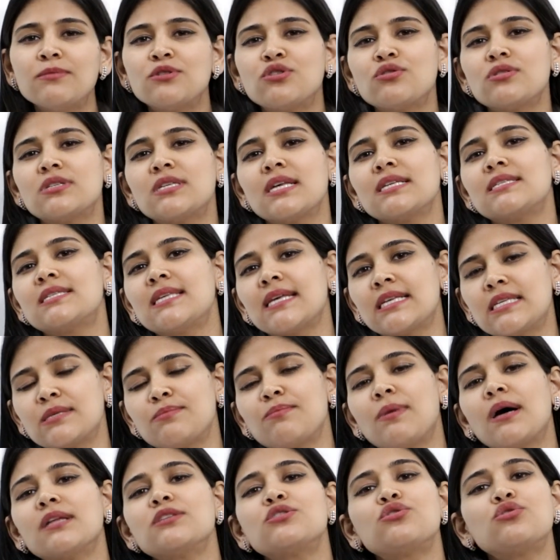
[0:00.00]
So say 6
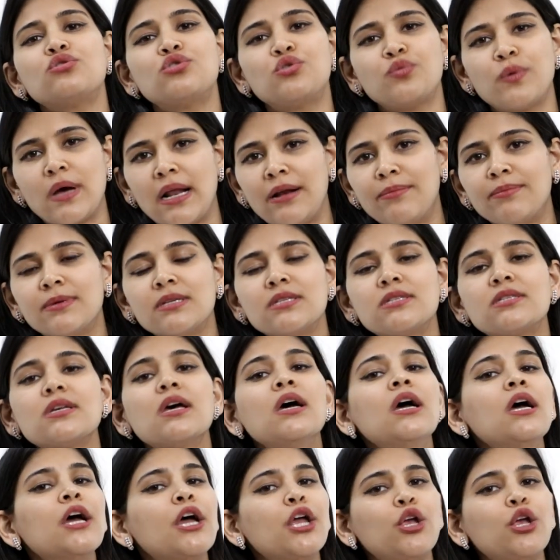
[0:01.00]
months to 12 months,